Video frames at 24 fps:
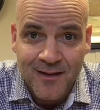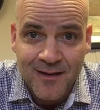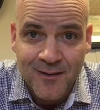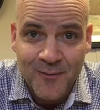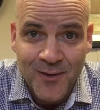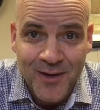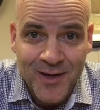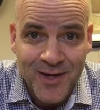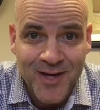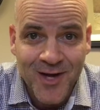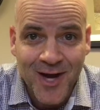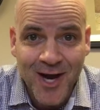
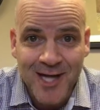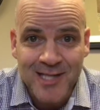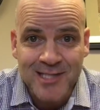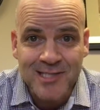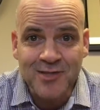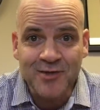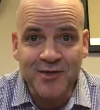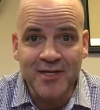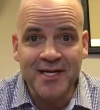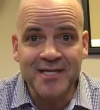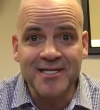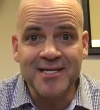When God's
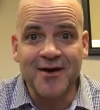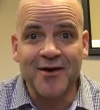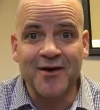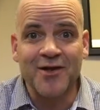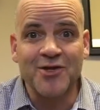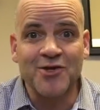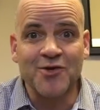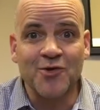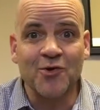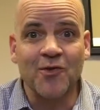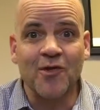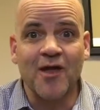looking down at
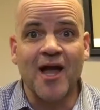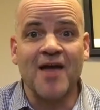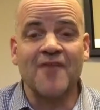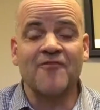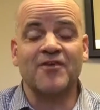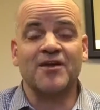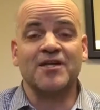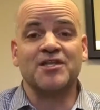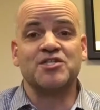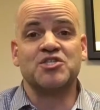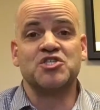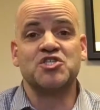your life
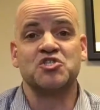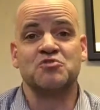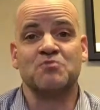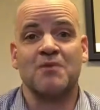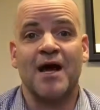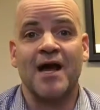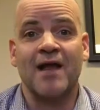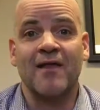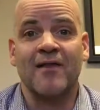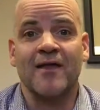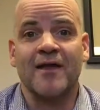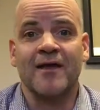and he's
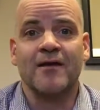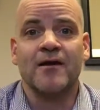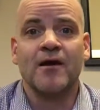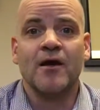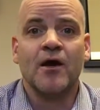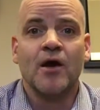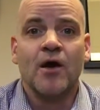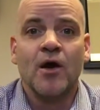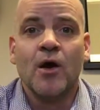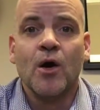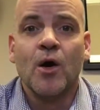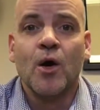smiling,
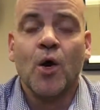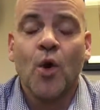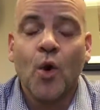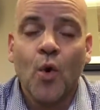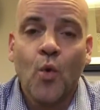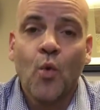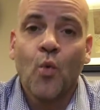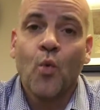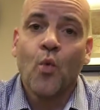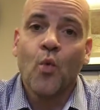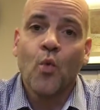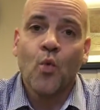
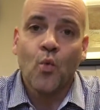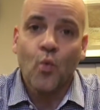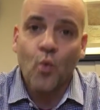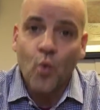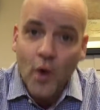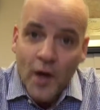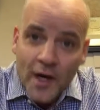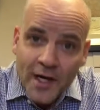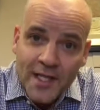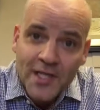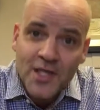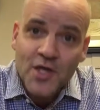
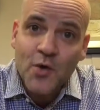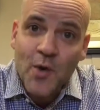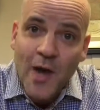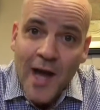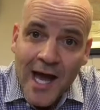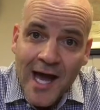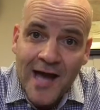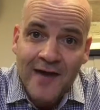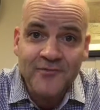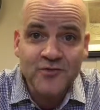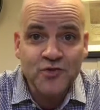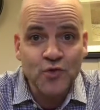what do you
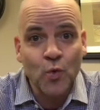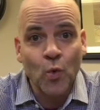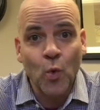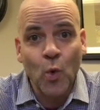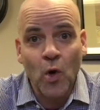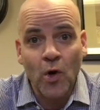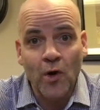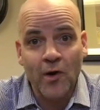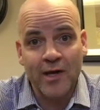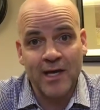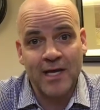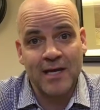have to
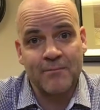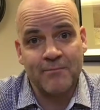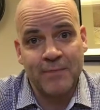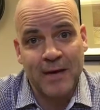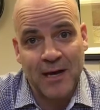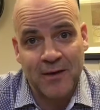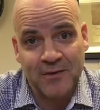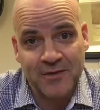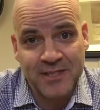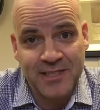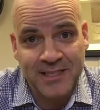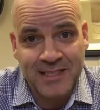worry
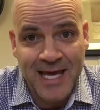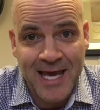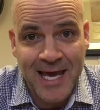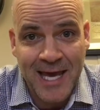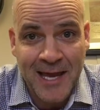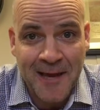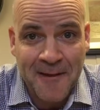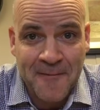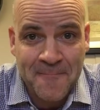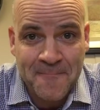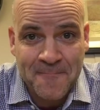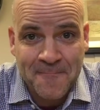about
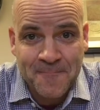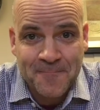today?